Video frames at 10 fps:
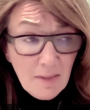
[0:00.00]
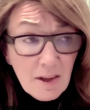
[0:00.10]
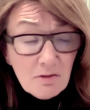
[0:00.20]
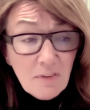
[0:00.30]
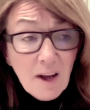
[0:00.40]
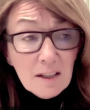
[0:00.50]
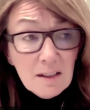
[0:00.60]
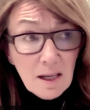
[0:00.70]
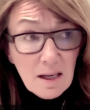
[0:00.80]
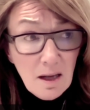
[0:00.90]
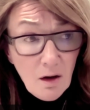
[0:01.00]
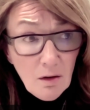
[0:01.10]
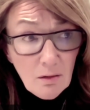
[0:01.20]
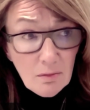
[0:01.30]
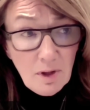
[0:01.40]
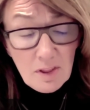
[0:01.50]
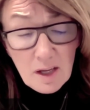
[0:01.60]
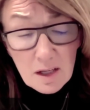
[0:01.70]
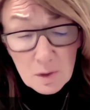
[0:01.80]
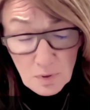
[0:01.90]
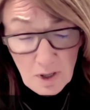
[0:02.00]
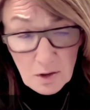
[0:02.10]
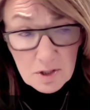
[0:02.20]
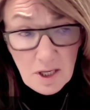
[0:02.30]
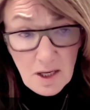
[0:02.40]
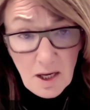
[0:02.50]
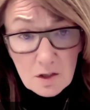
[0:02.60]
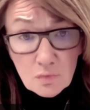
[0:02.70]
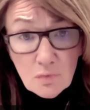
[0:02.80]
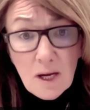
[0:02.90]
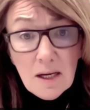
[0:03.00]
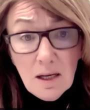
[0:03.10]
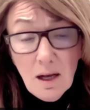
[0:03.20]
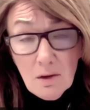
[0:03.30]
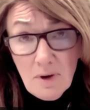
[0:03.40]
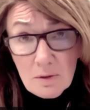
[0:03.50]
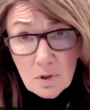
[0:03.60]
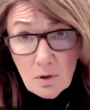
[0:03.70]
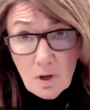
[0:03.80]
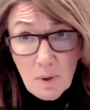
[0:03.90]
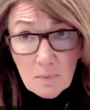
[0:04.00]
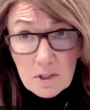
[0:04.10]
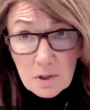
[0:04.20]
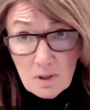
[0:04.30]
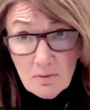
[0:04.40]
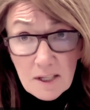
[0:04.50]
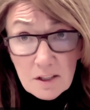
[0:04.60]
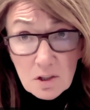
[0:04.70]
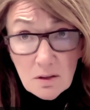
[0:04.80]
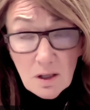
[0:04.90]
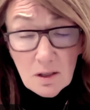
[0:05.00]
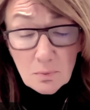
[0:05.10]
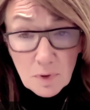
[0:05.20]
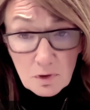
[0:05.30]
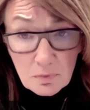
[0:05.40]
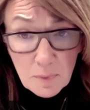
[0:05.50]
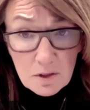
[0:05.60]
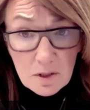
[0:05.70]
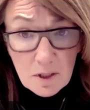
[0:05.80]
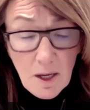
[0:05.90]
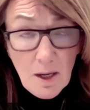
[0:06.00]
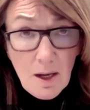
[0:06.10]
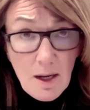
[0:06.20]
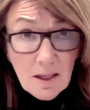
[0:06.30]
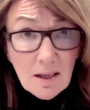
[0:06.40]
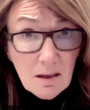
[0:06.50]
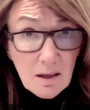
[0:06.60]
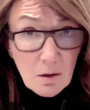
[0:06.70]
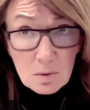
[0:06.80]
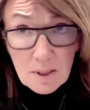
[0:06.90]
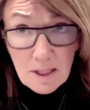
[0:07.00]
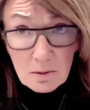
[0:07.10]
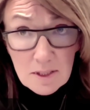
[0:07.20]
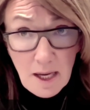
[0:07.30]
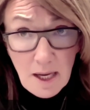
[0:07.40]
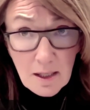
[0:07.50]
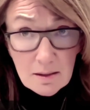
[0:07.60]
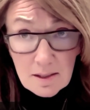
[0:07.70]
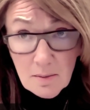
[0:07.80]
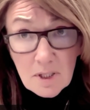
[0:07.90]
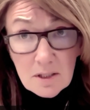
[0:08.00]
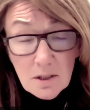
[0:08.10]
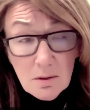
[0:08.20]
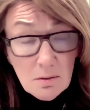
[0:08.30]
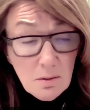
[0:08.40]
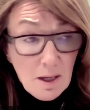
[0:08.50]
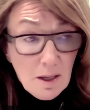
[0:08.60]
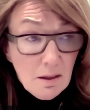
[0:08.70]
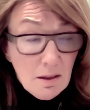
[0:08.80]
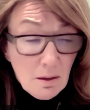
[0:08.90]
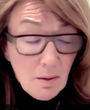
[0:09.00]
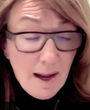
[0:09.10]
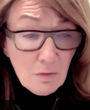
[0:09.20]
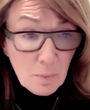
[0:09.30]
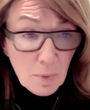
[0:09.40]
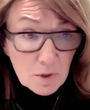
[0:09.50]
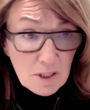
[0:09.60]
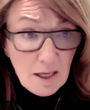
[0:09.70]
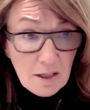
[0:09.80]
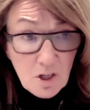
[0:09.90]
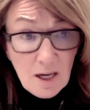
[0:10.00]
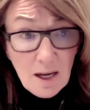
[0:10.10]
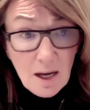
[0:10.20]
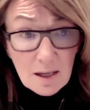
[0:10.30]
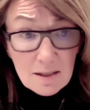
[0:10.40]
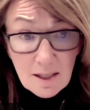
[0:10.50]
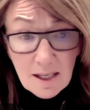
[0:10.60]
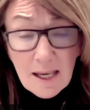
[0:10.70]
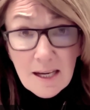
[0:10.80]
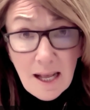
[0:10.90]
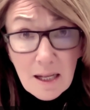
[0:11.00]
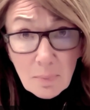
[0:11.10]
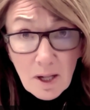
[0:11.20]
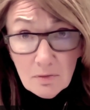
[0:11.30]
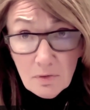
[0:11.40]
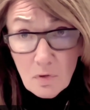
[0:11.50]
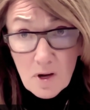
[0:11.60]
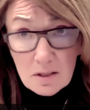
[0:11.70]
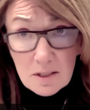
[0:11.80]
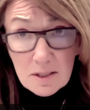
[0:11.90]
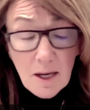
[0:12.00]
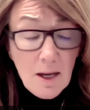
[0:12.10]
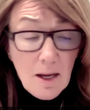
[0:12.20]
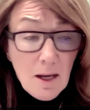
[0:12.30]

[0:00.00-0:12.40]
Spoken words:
And then finally, our third priority is really around our commitment to innovation and improvement. I think it goes without saying, similar to everybody, that Gen AI is a key enabler for us.